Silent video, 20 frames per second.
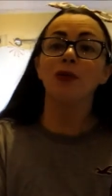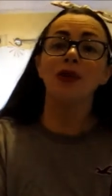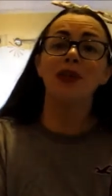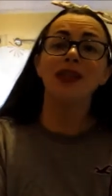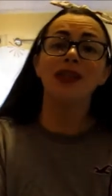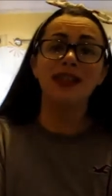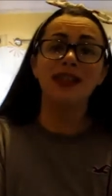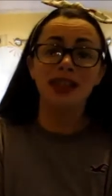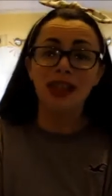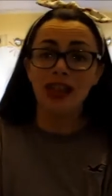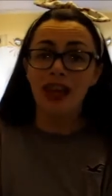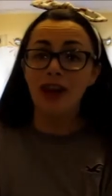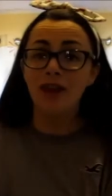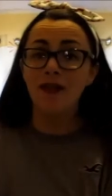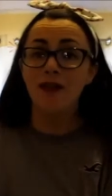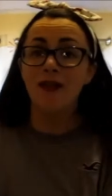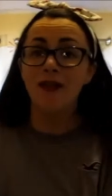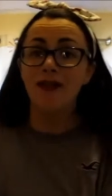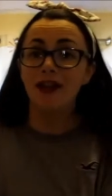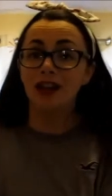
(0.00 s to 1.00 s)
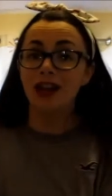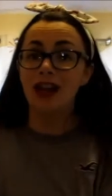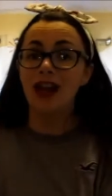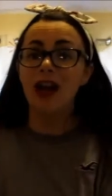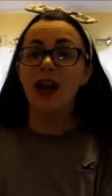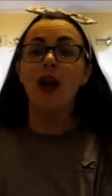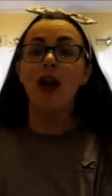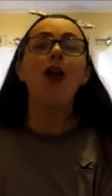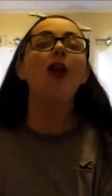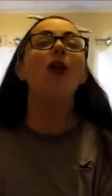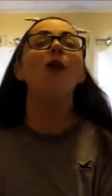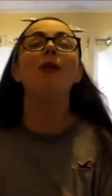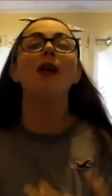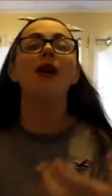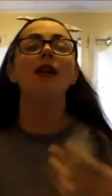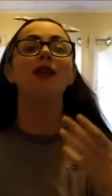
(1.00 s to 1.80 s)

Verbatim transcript: was as a carer in a care home,